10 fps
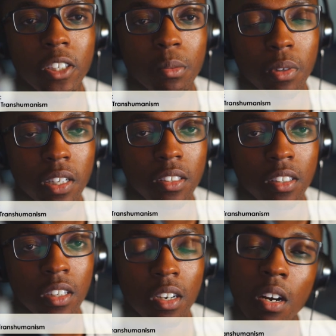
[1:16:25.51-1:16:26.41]
but we have
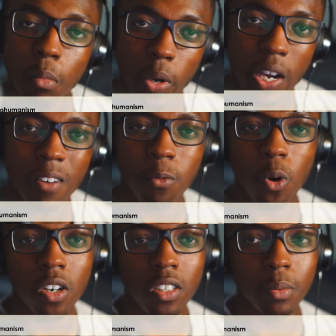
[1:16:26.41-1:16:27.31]
wars because we
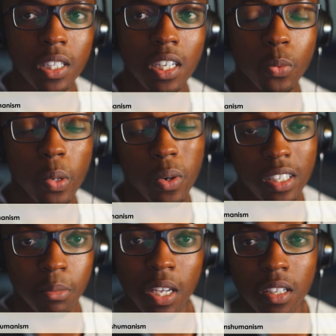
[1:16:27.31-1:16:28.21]
want space, we
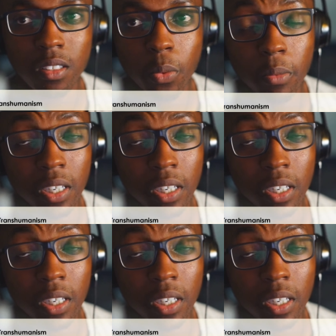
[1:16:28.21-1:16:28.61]
want things,